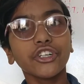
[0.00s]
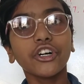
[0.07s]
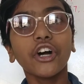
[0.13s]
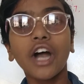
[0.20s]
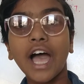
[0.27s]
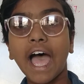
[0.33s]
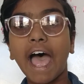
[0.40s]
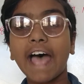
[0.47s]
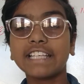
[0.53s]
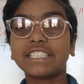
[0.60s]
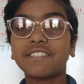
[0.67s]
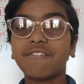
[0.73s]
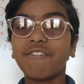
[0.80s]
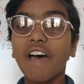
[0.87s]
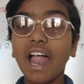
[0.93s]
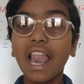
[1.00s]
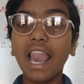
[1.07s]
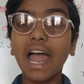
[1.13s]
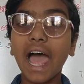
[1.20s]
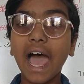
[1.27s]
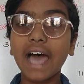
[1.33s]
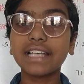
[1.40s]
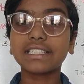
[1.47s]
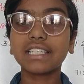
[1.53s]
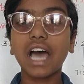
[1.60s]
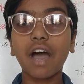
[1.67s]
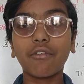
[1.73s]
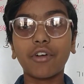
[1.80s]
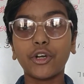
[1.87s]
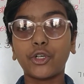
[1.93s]
as well as our
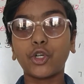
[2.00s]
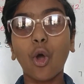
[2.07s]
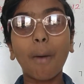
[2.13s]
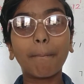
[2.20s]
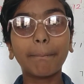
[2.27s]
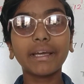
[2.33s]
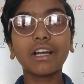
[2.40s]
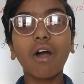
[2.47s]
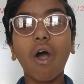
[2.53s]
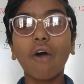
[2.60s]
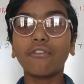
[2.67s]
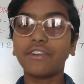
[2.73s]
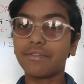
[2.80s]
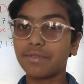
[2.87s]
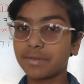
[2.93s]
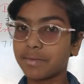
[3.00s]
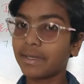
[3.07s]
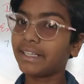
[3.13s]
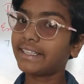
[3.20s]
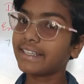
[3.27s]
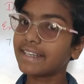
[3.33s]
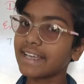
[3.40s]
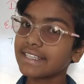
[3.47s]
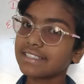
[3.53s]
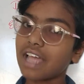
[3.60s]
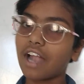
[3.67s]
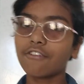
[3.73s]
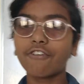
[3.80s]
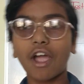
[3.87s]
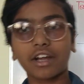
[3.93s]
topic of divisibility test and
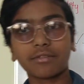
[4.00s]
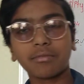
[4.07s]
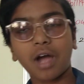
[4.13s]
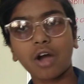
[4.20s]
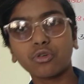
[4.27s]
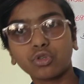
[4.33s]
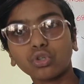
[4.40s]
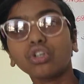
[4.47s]
how to